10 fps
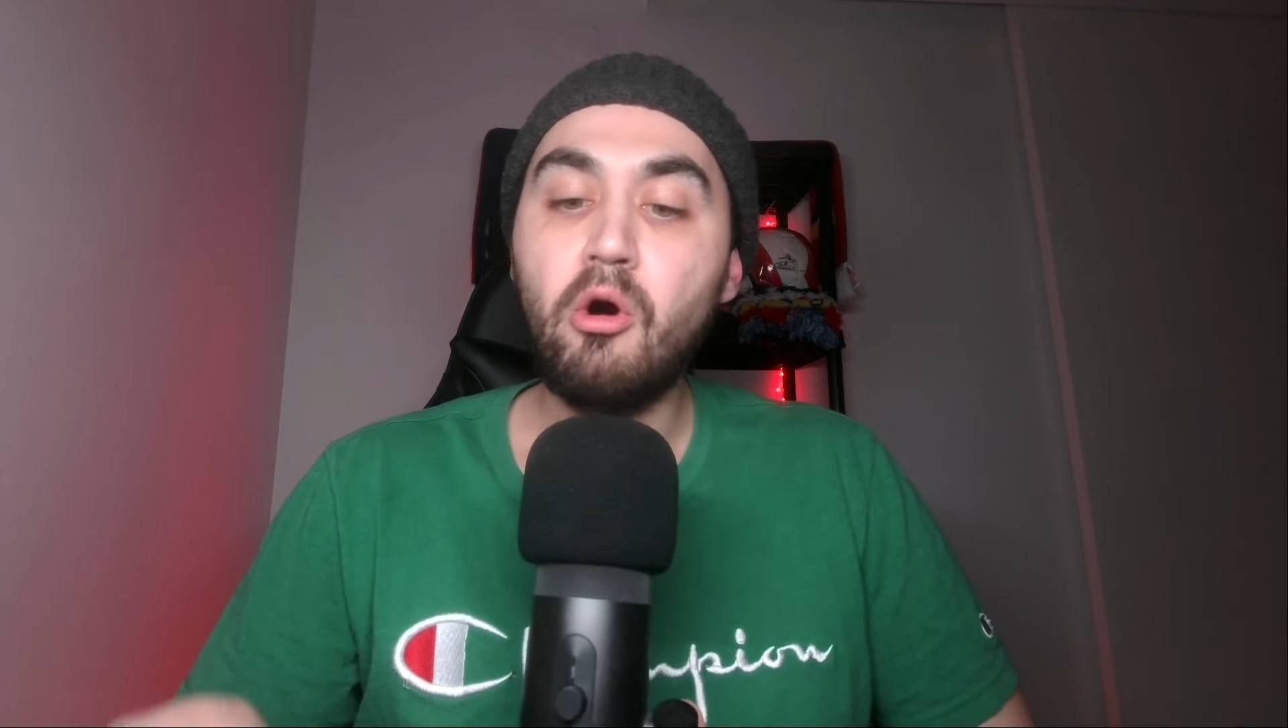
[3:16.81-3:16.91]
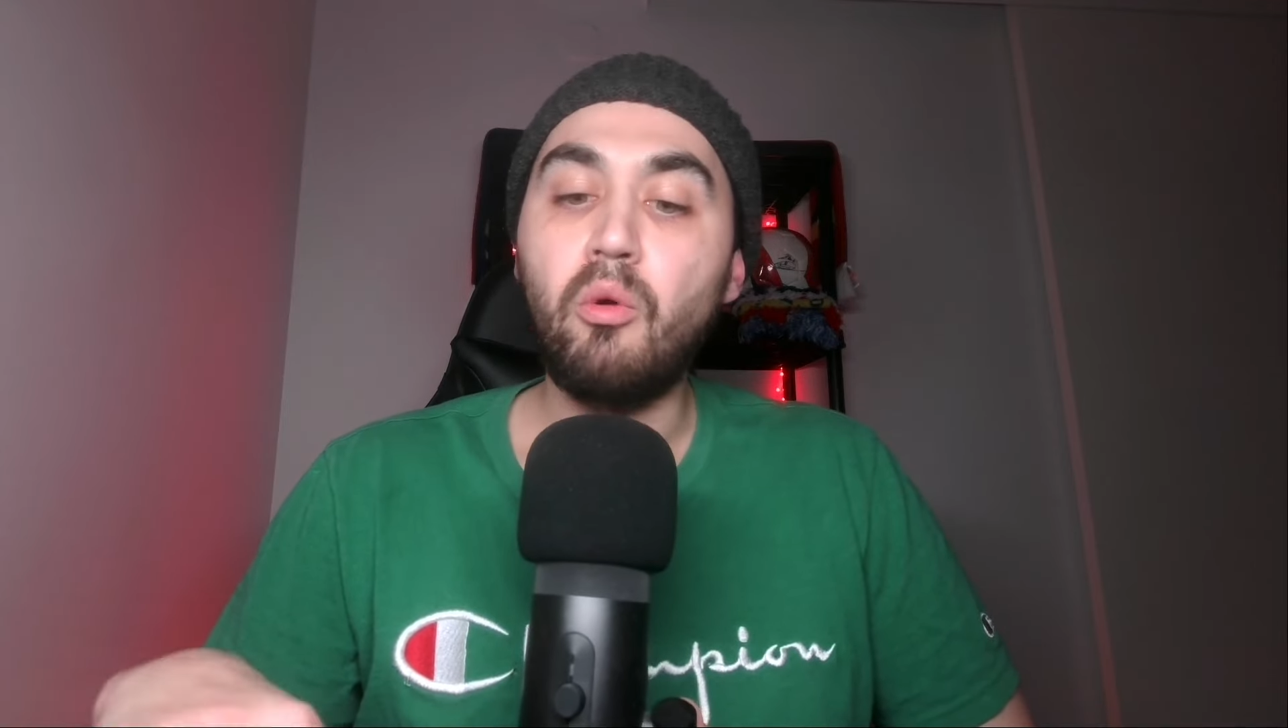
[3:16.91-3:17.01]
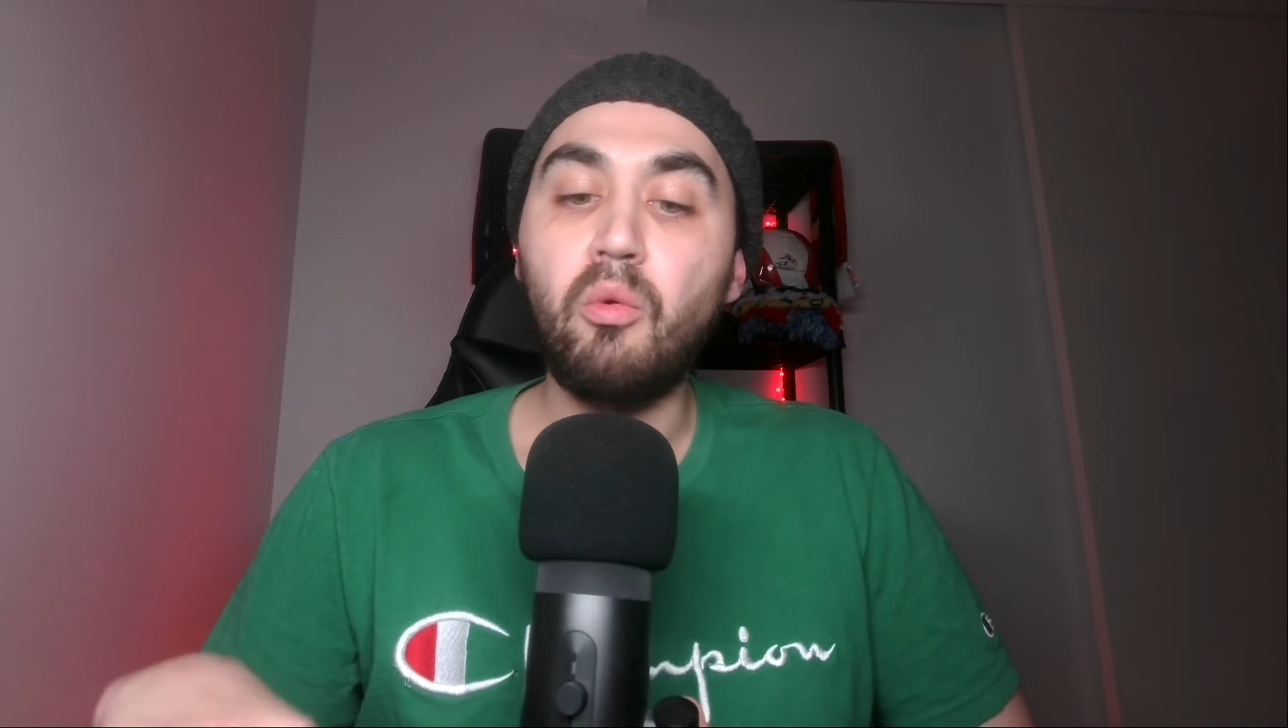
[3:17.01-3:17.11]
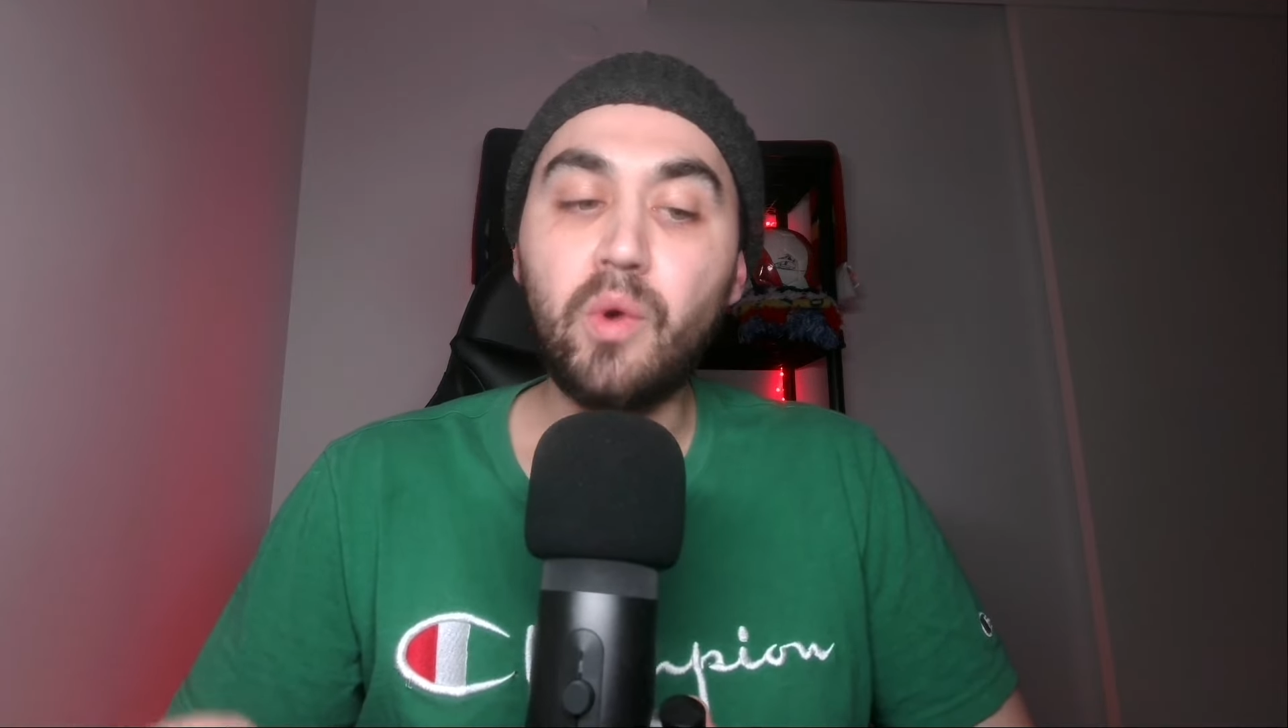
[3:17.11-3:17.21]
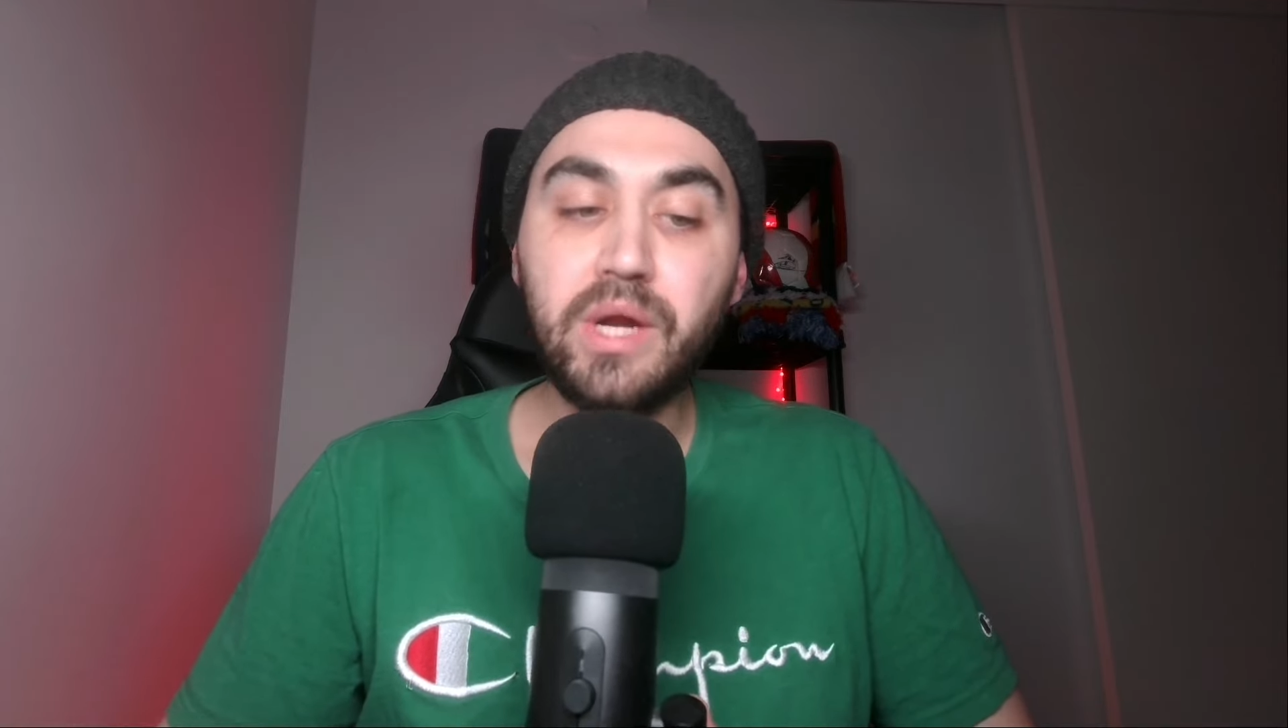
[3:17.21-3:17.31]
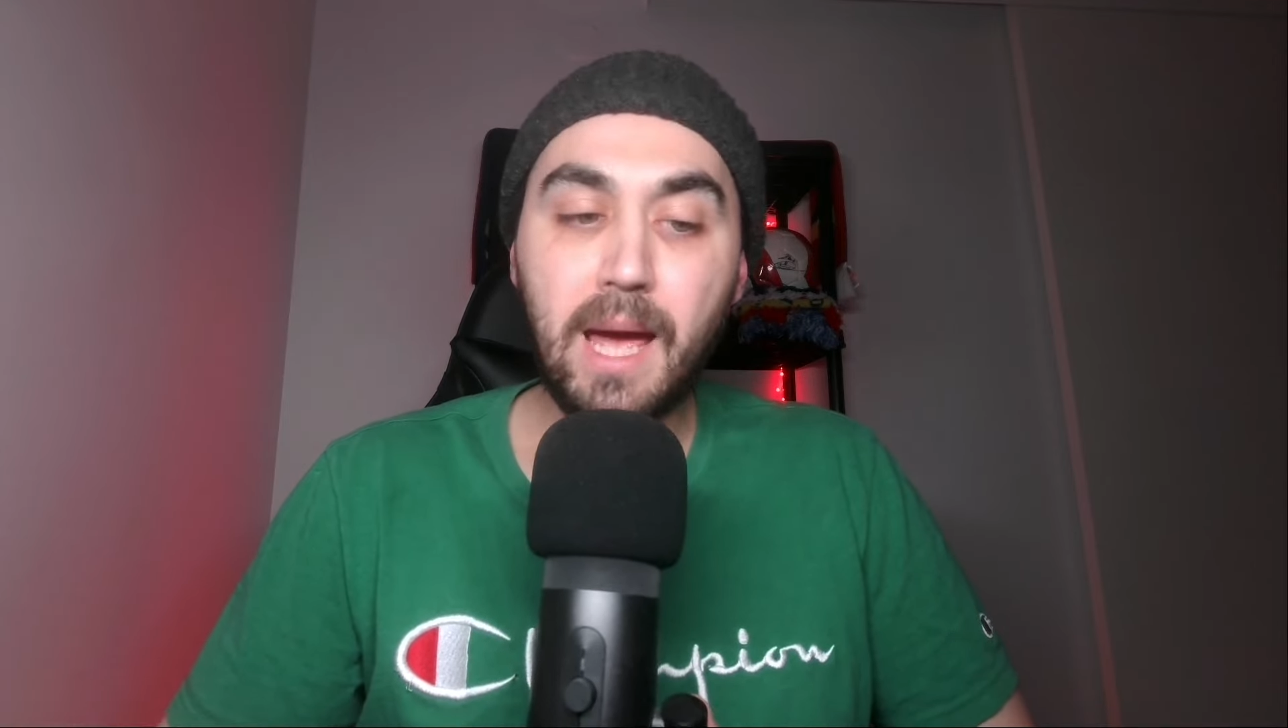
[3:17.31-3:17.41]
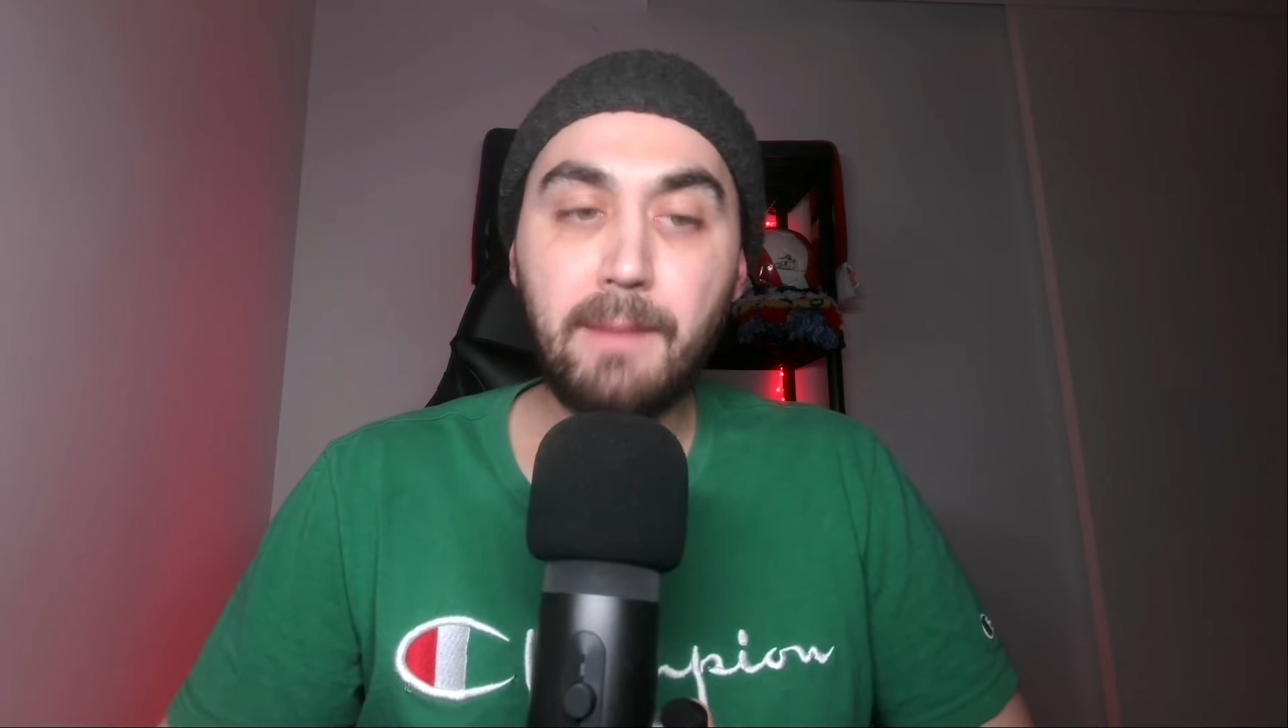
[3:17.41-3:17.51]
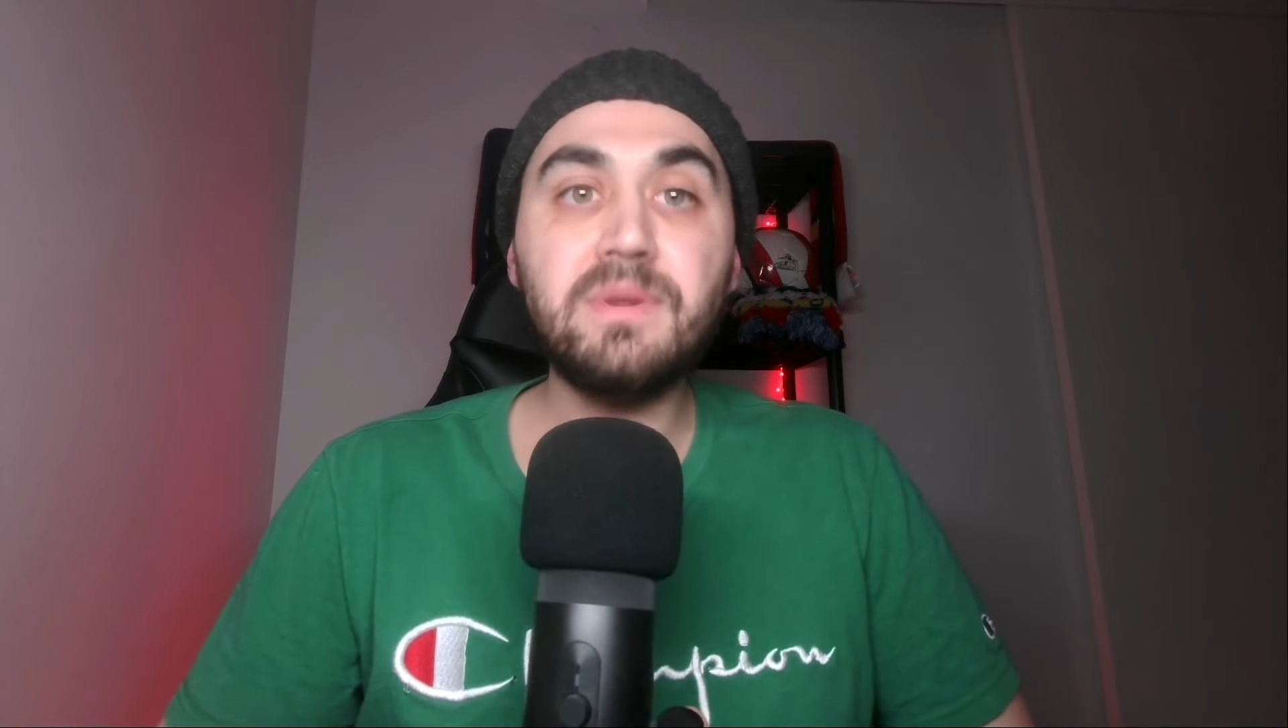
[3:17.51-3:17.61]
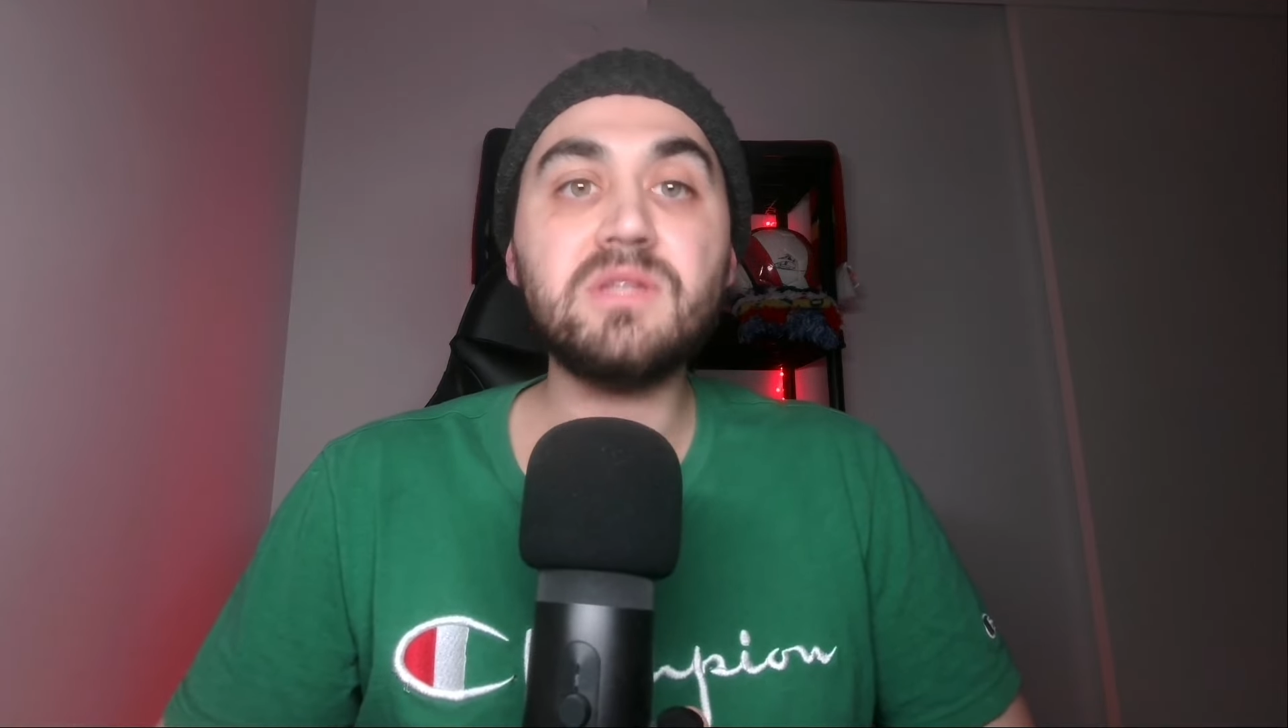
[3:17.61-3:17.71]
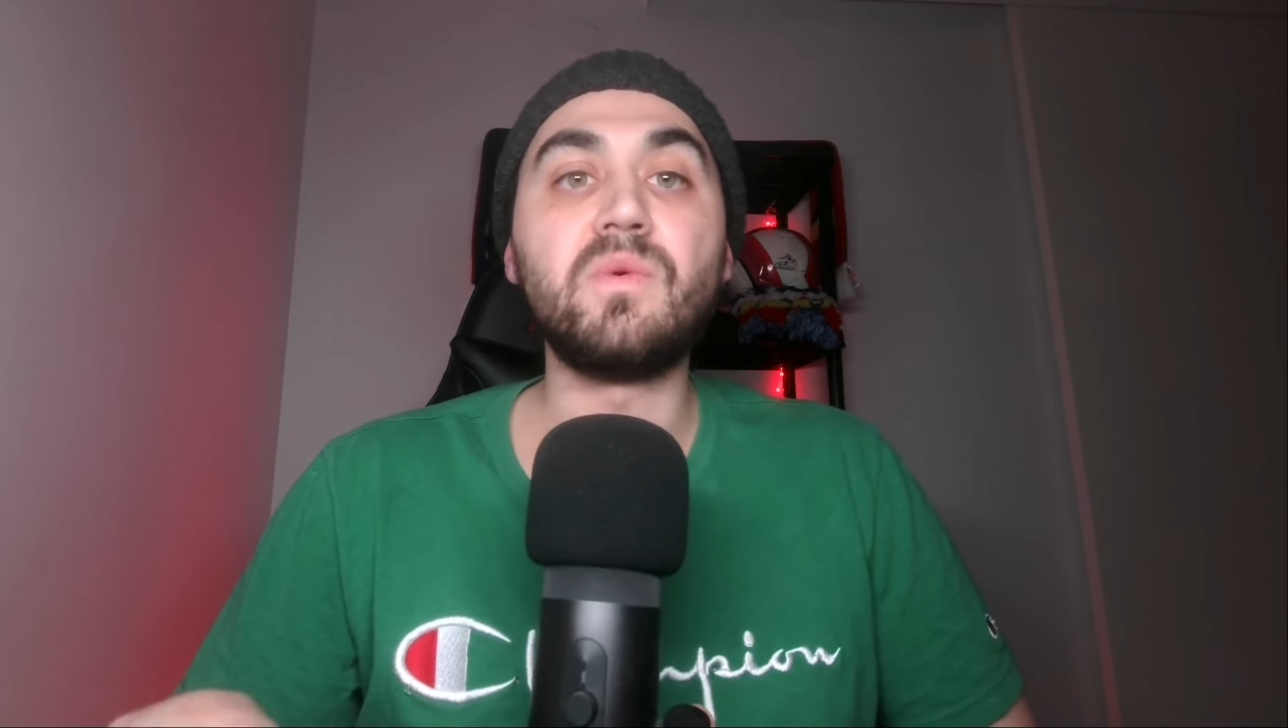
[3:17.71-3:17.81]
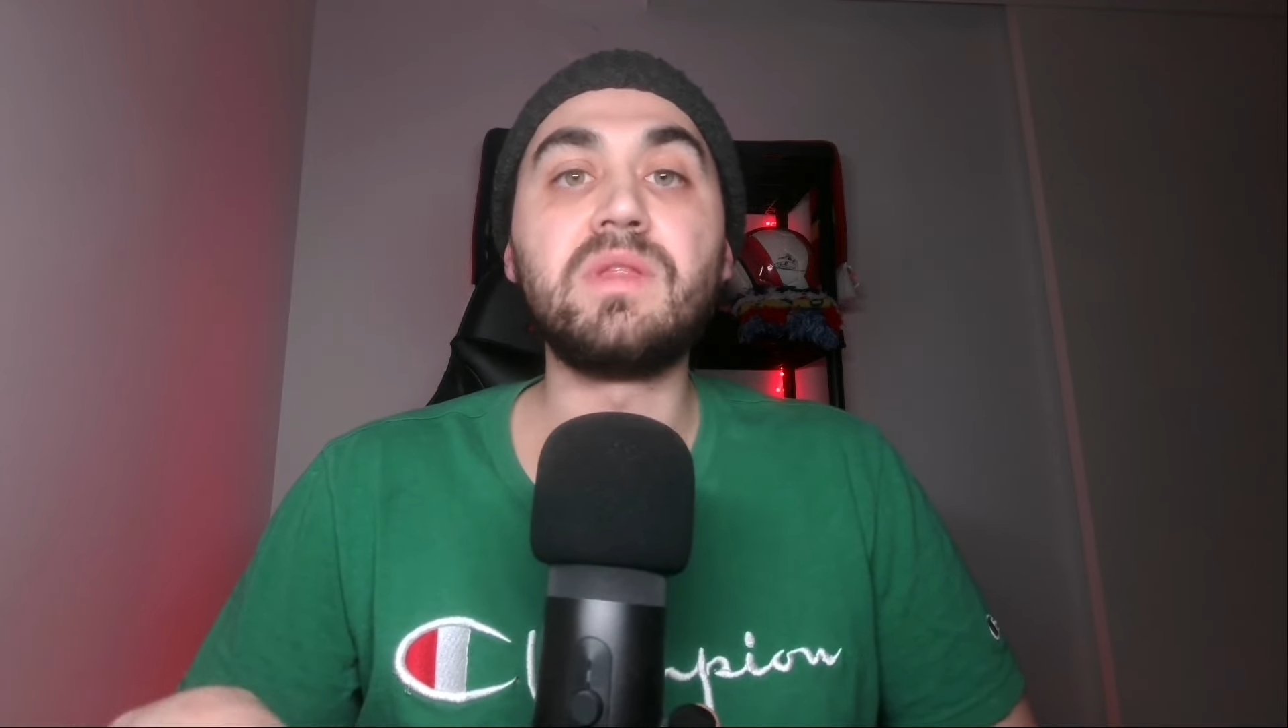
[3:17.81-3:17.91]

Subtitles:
what happens when